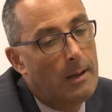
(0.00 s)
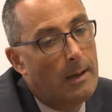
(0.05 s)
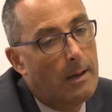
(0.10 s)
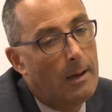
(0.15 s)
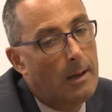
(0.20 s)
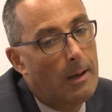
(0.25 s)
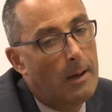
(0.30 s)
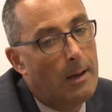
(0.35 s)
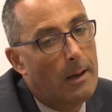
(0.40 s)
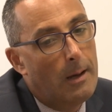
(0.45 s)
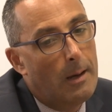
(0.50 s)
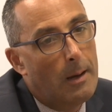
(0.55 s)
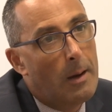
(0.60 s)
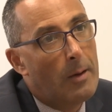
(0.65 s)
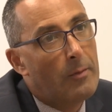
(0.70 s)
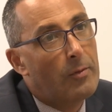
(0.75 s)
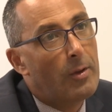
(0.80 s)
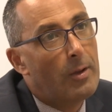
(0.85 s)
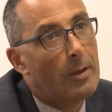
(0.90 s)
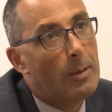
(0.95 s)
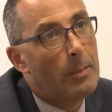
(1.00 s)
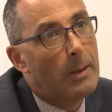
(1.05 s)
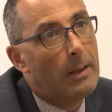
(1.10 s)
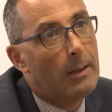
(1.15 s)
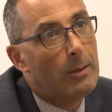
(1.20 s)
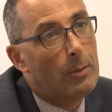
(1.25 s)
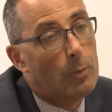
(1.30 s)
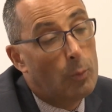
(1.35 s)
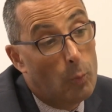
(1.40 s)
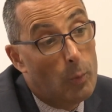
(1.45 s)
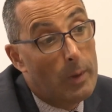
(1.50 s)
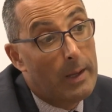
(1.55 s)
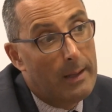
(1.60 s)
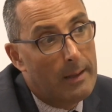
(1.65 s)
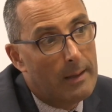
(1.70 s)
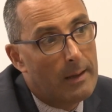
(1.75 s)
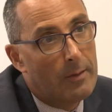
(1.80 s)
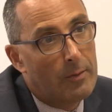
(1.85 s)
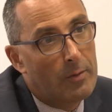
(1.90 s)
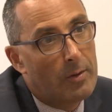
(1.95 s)
We have certainly
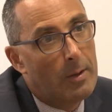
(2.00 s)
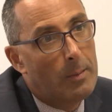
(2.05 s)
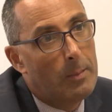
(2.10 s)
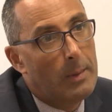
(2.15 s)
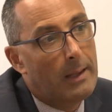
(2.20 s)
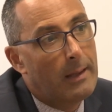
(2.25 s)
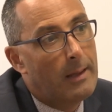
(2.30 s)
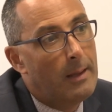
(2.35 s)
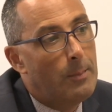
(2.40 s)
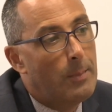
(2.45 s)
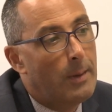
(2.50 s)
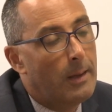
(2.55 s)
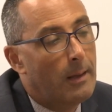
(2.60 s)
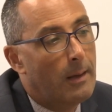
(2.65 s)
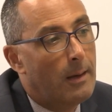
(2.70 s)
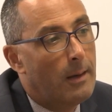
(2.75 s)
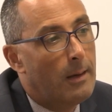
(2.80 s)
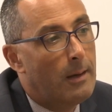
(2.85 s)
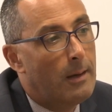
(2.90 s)
been keeping